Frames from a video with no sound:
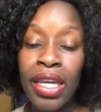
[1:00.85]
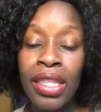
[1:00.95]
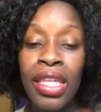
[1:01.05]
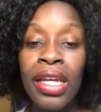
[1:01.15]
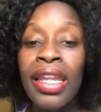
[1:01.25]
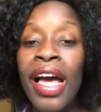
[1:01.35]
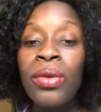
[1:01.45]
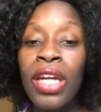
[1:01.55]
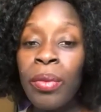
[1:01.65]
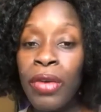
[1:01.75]
They allow
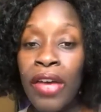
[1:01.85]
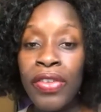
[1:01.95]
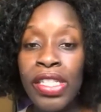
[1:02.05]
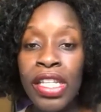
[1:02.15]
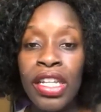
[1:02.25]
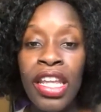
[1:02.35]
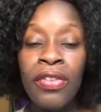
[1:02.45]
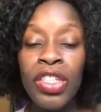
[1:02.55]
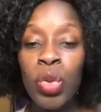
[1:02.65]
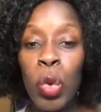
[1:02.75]
nonprofits to
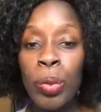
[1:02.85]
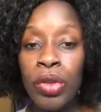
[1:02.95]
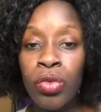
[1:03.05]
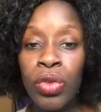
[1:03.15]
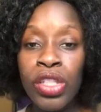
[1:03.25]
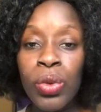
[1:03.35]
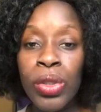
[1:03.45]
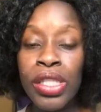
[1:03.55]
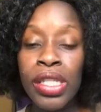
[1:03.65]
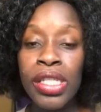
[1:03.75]
leverage corporate
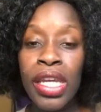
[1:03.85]
resources